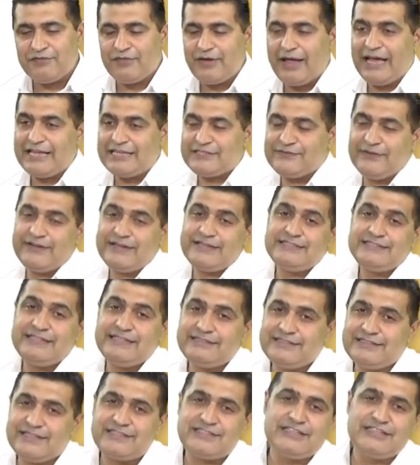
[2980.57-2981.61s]
as far as the
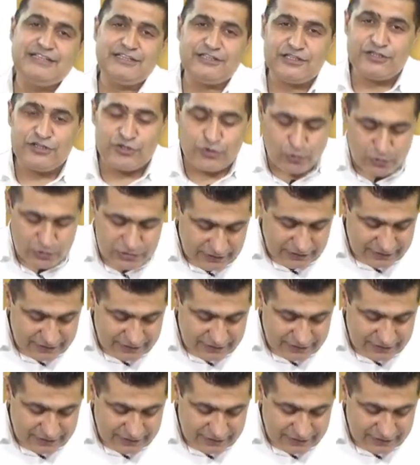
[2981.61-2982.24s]
existing controls are